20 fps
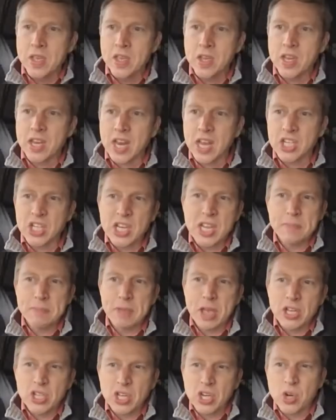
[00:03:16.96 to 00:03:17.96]
You could actually
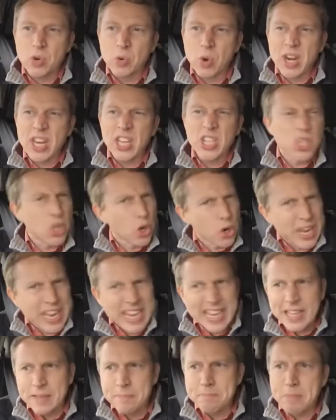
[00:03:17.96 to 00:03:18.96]
imagine quite
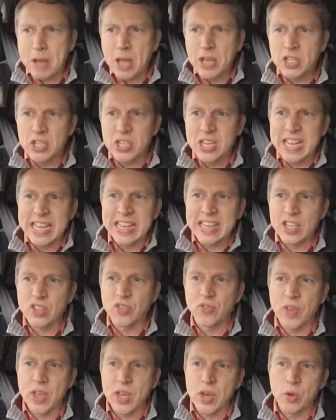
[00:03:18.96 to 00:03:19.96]
enjoying punting
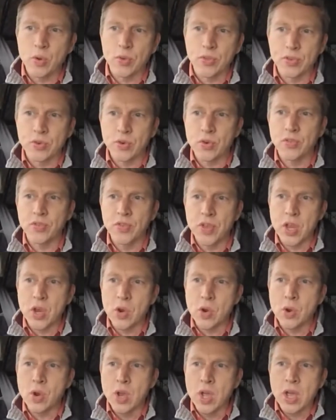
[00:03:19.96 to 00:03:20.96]
this vehicle through a
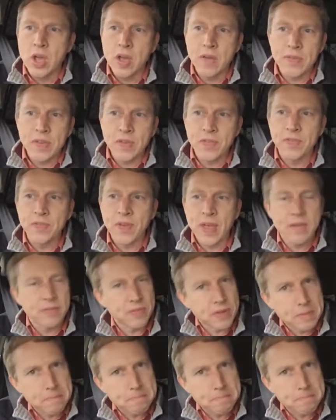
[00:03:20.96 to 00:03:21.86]
few of your favourite